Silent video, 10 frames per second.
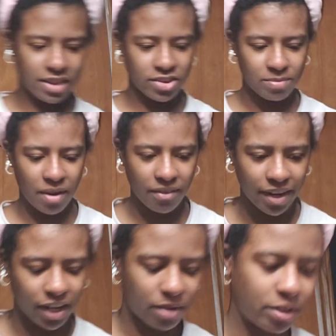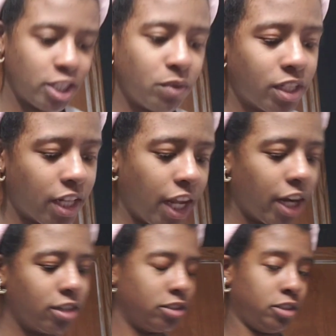other spot right here, but she wasn't
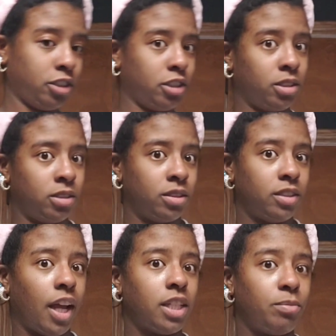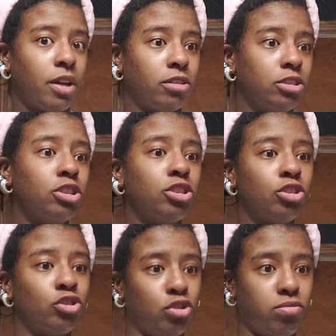there. That spells
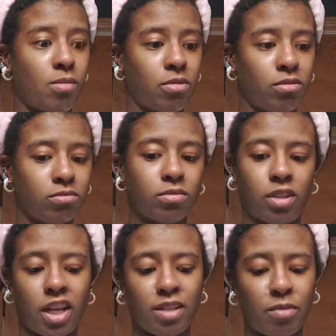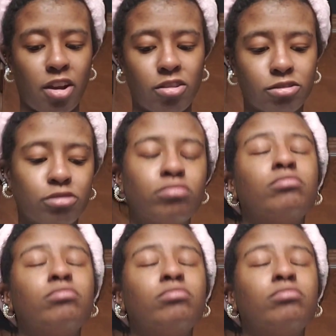trouble. That spells